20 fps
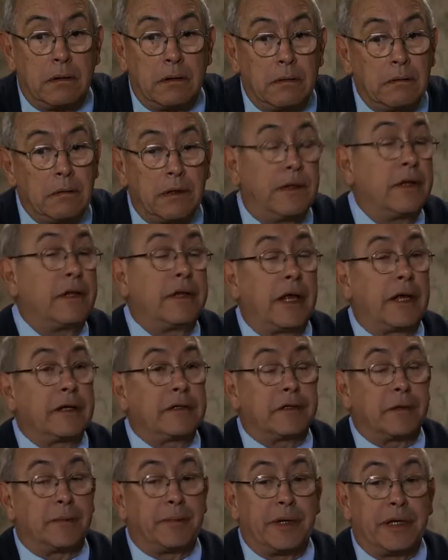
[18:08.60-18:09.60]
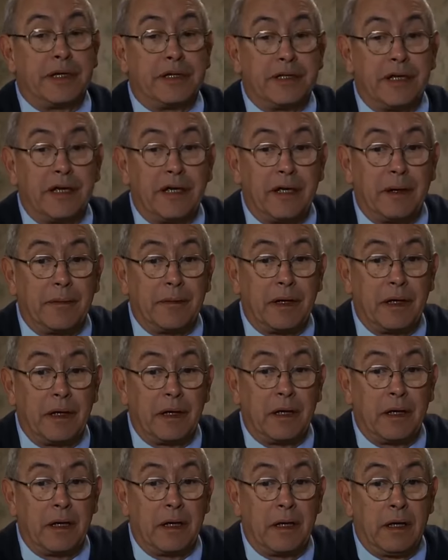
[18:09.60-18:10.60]
Oh, I think that's a pity. I
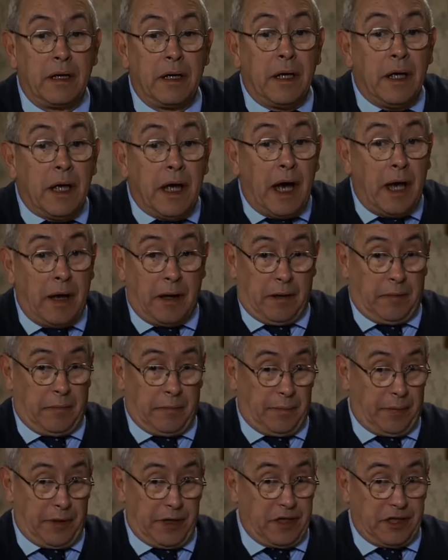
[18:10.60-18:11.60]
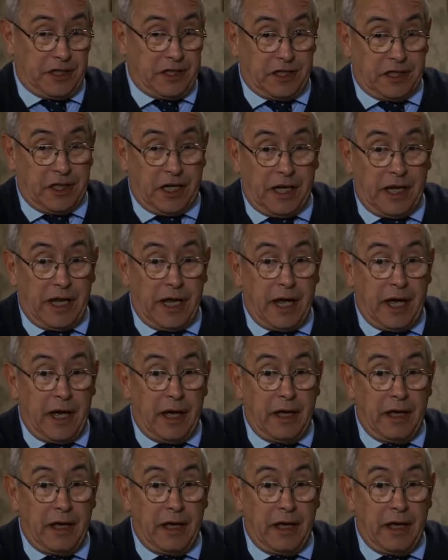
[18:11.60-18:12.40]
mean, personally,